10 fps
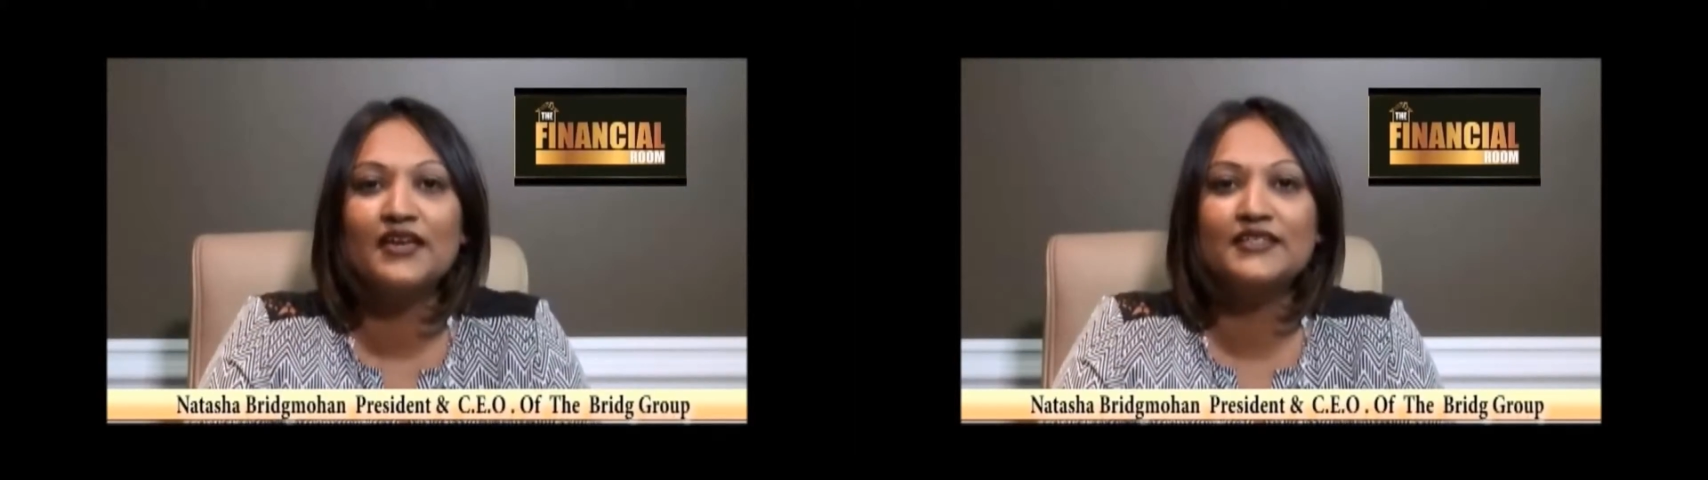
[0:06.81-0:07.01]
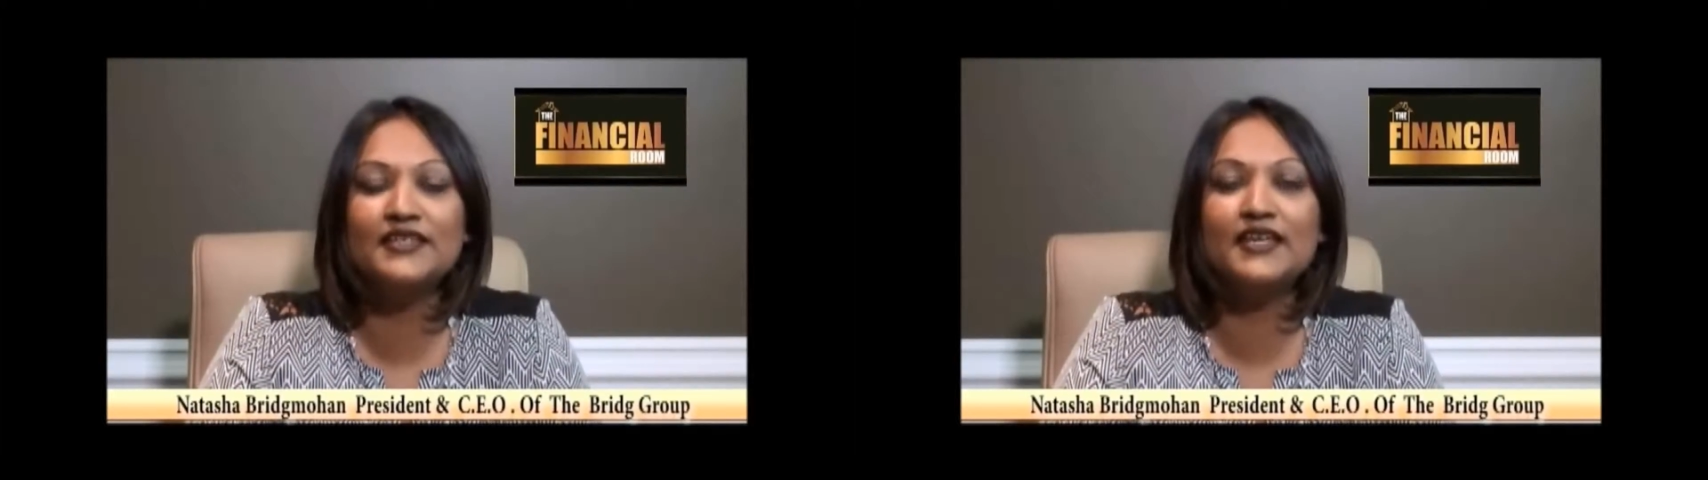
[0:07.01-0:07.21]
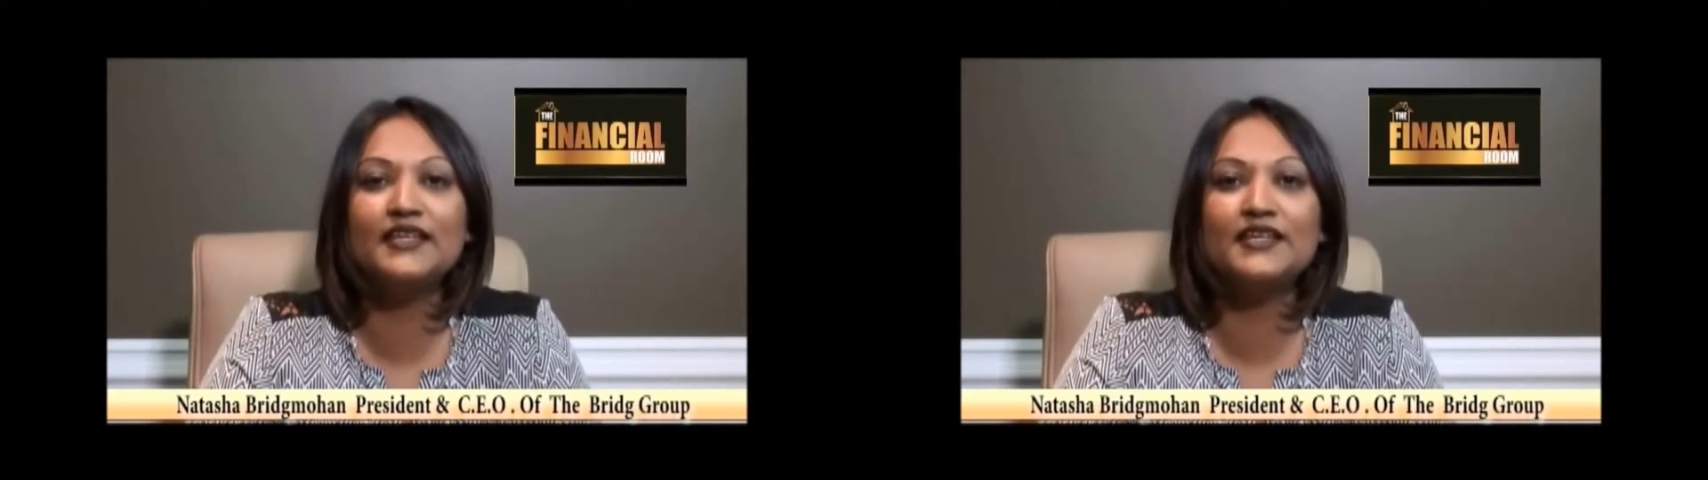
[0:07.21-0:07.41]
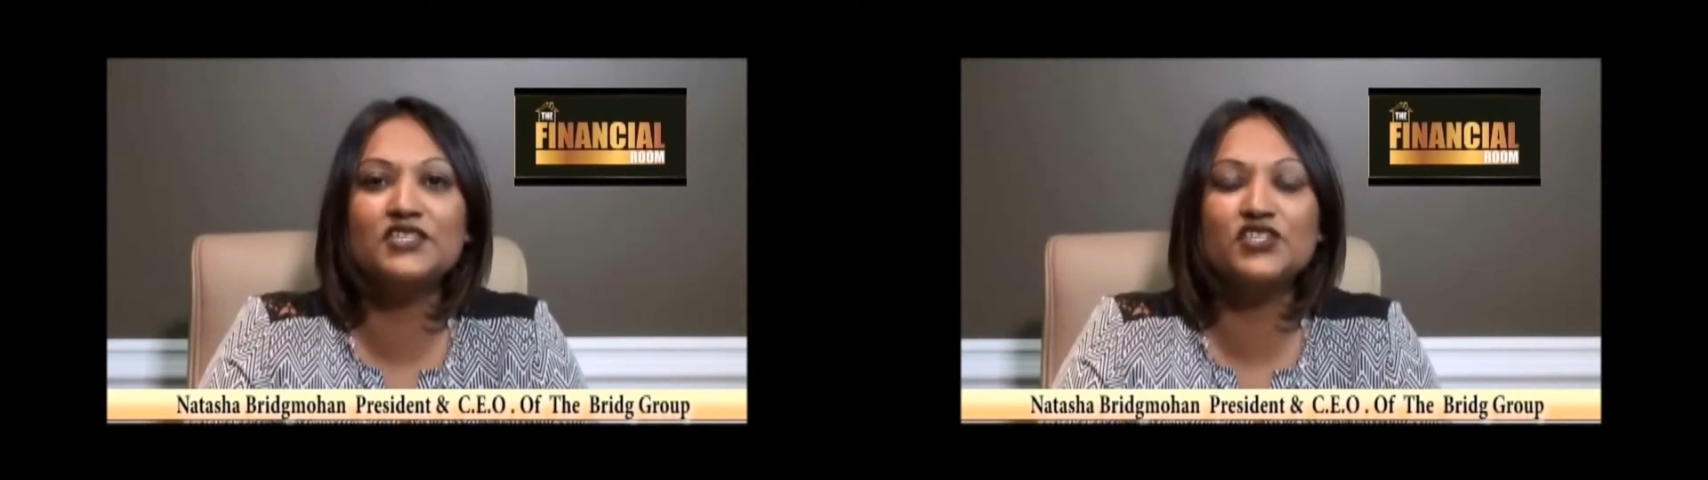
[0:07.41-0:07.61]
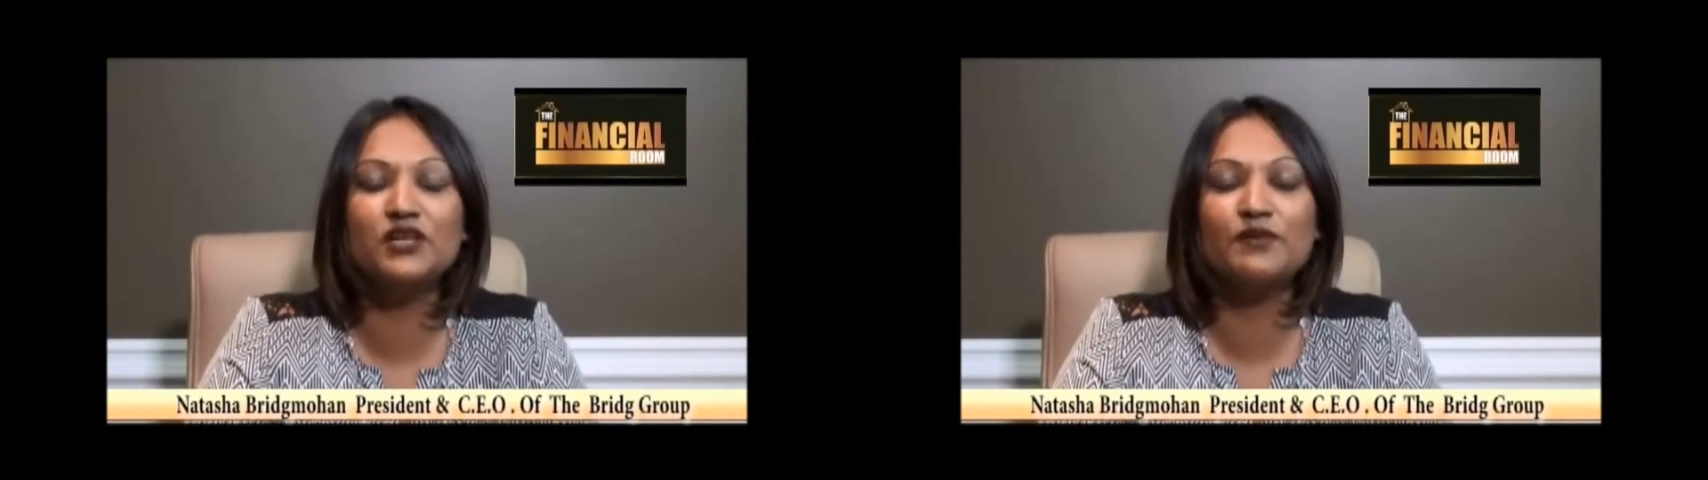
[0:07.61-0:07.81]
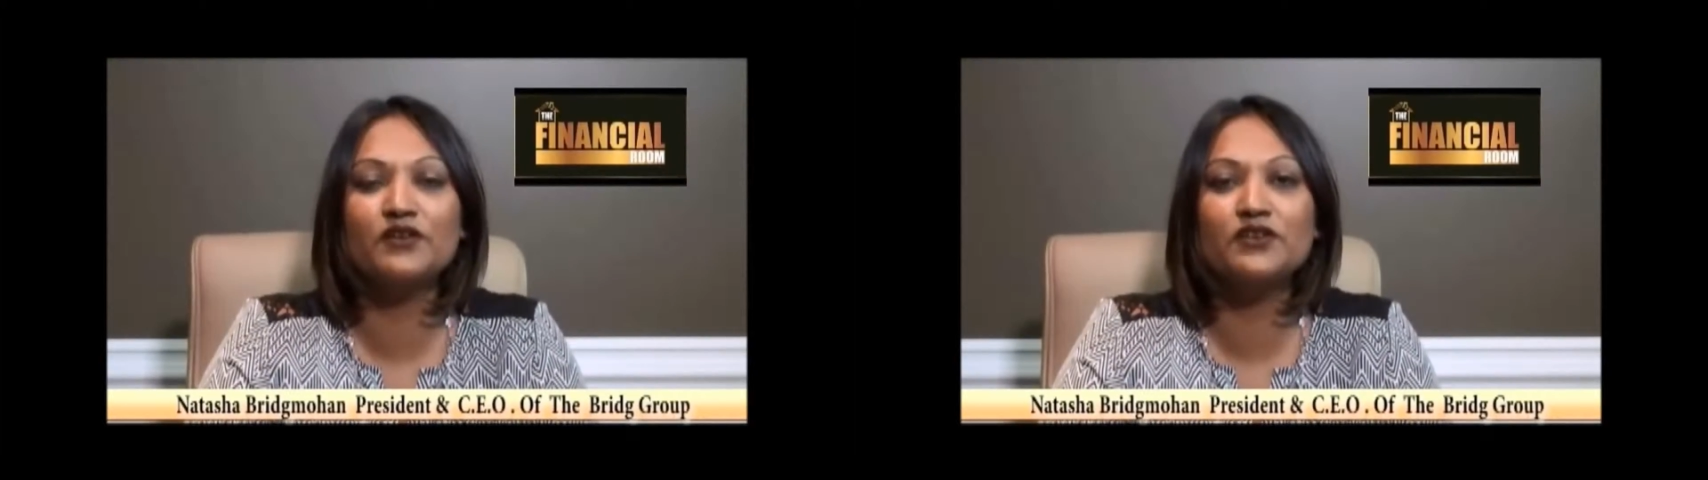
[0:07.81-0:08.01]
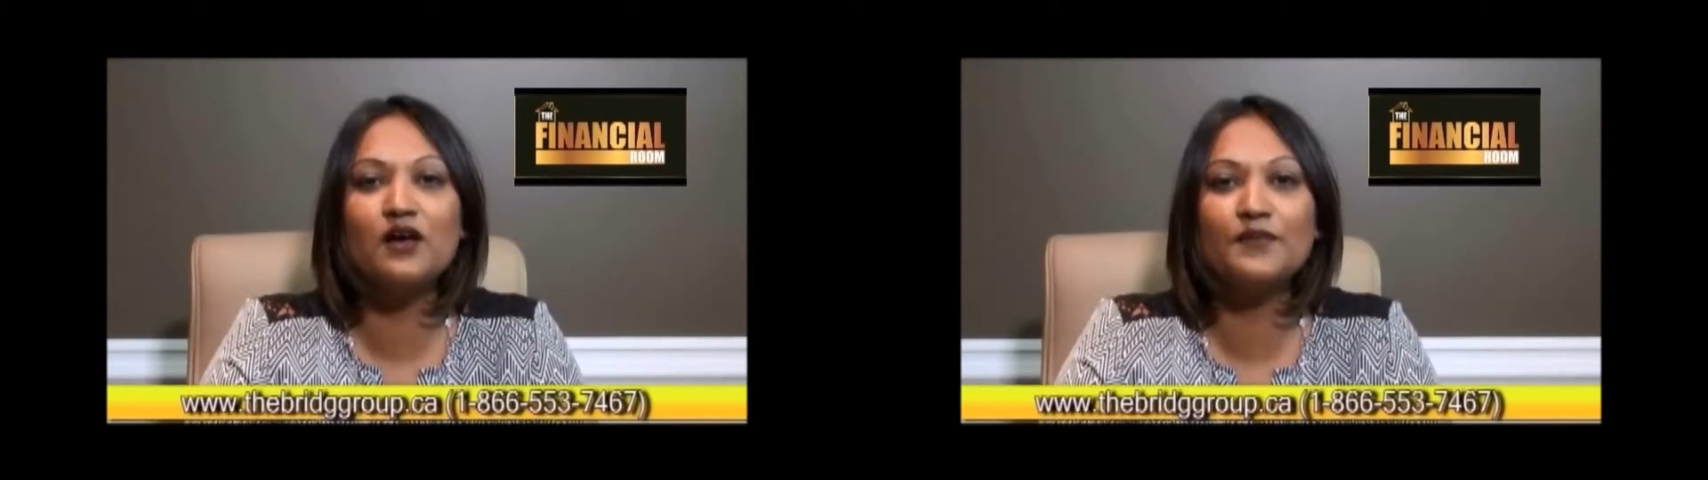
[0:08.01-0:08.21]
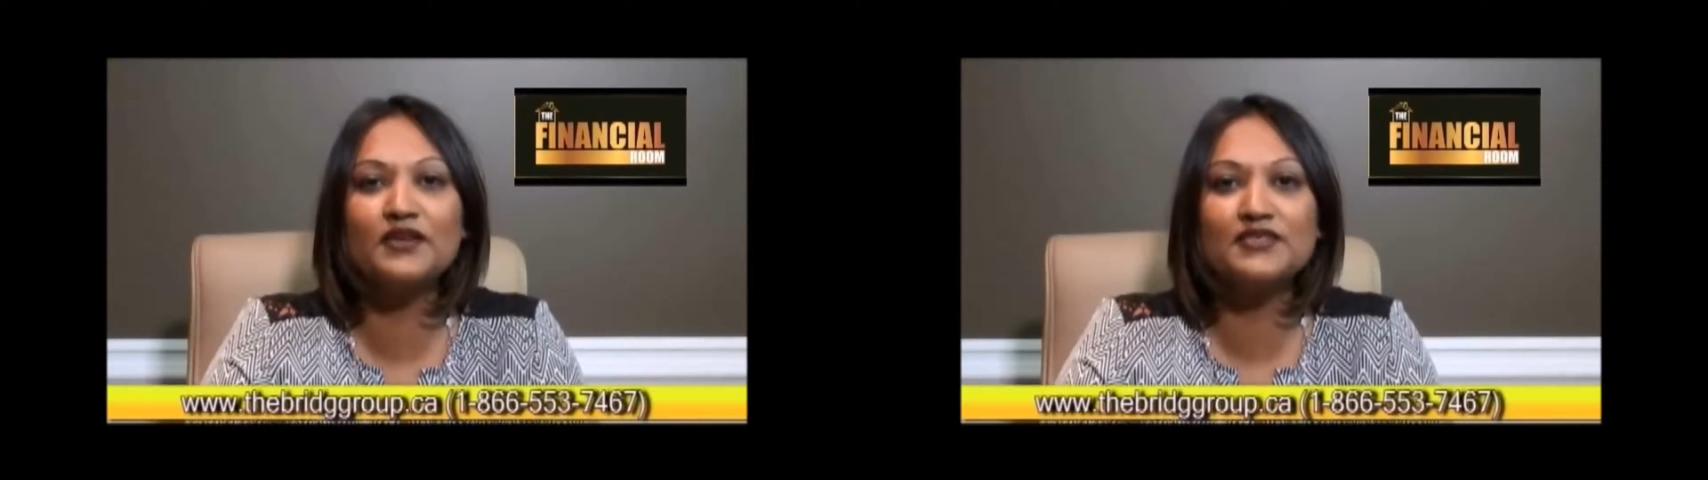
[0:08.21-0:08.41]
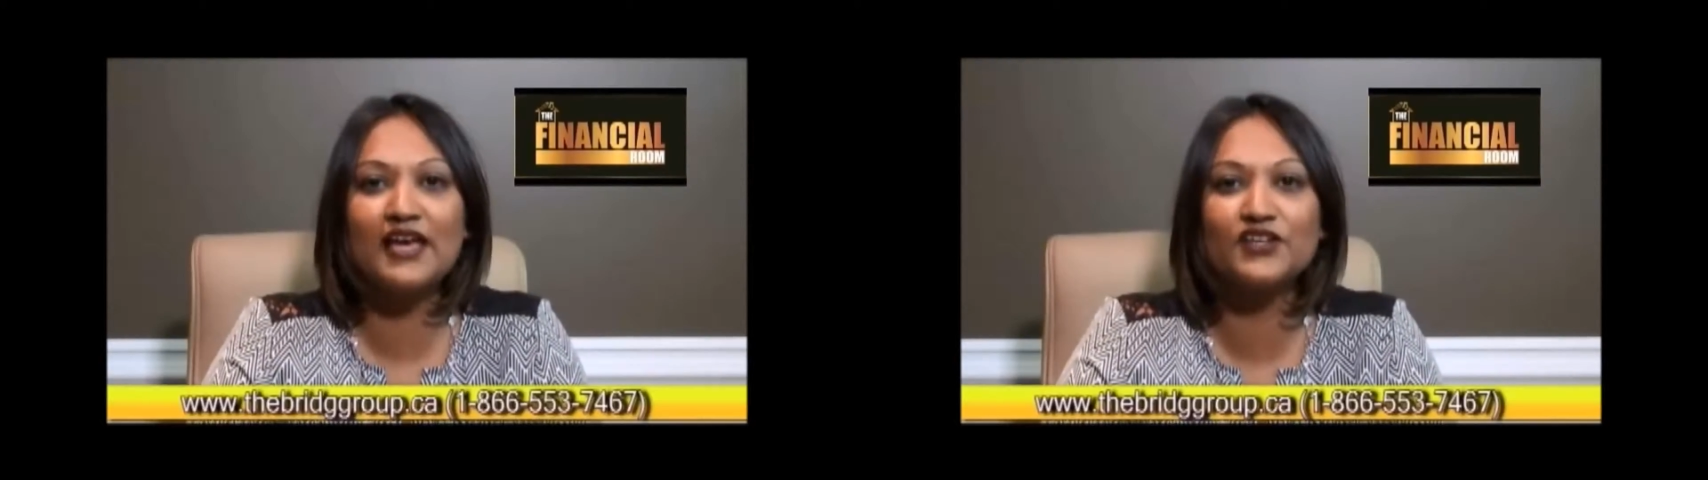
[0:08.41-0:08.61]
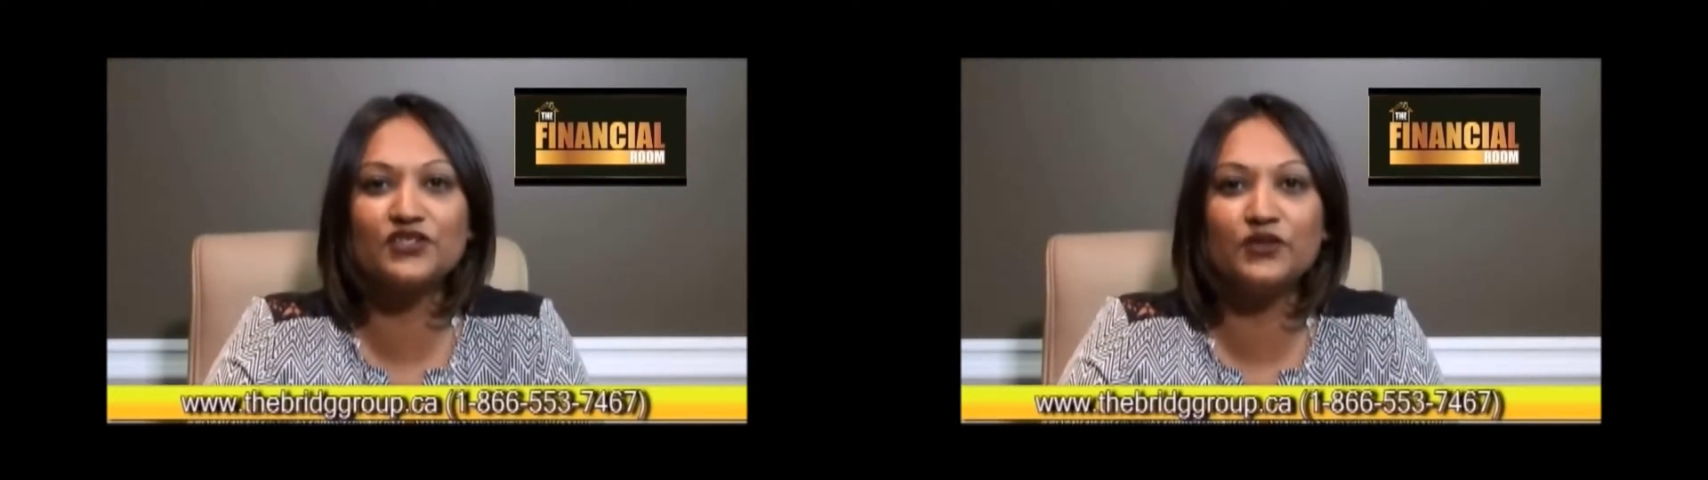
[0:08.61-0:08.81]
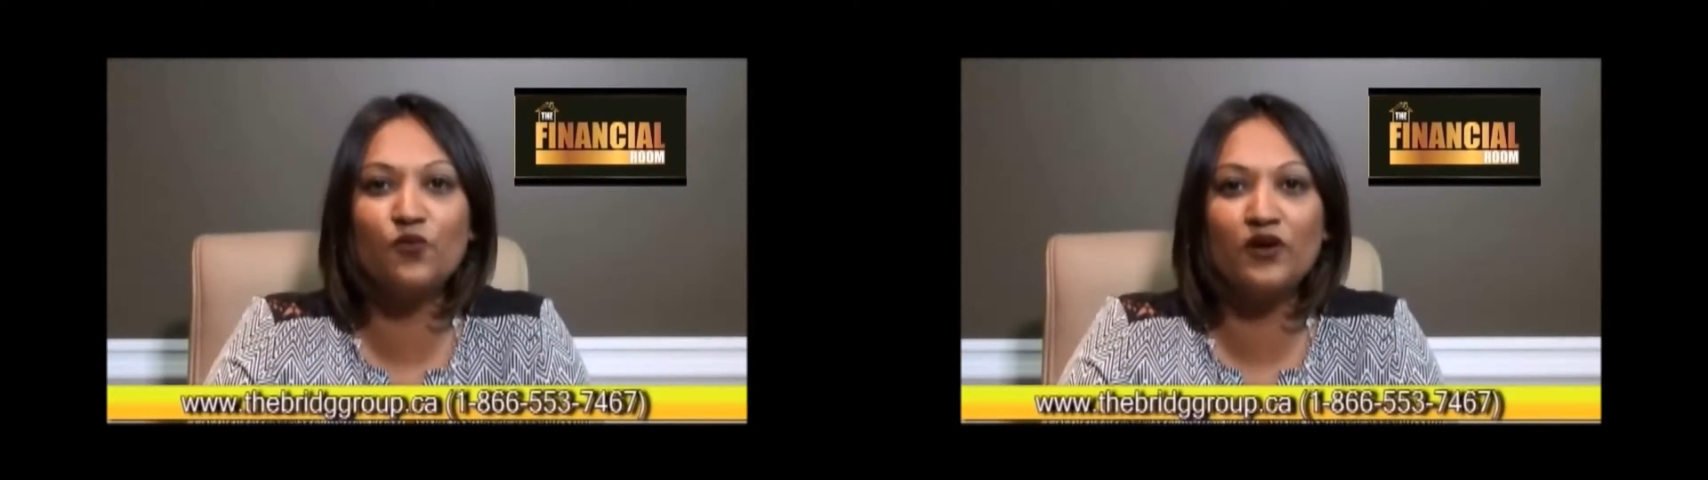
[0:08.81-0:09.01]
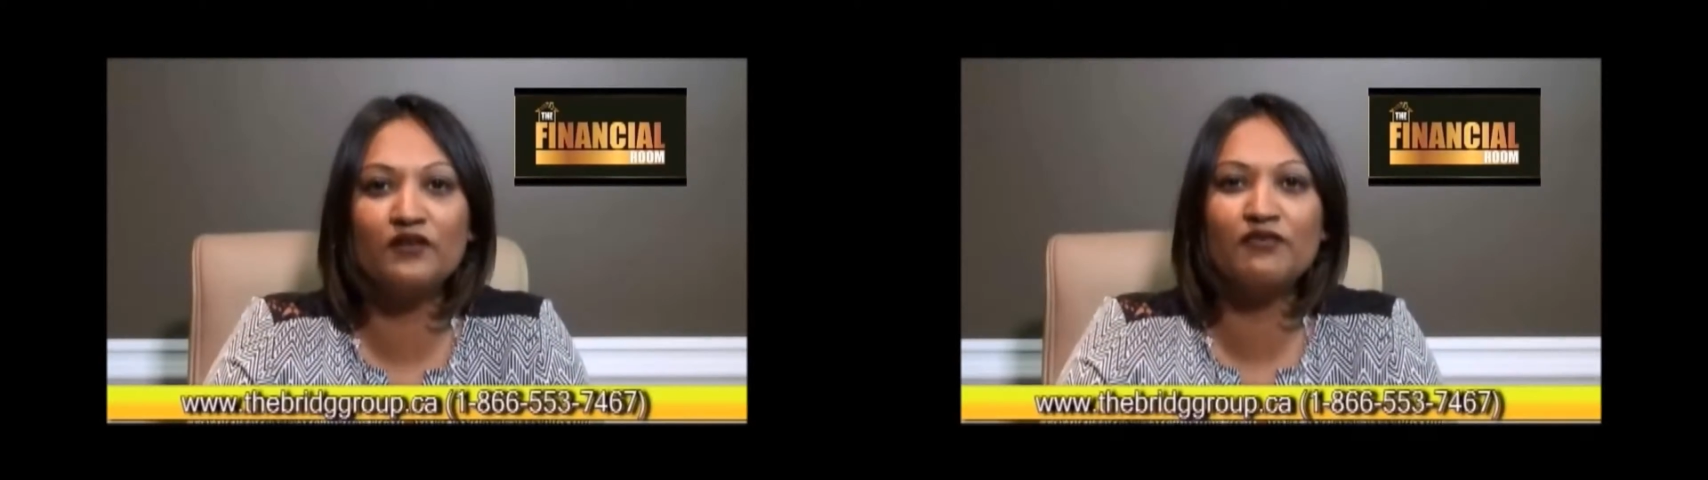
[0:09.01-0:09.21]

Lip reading: Today, ladies and gentlemen, our topic is actually one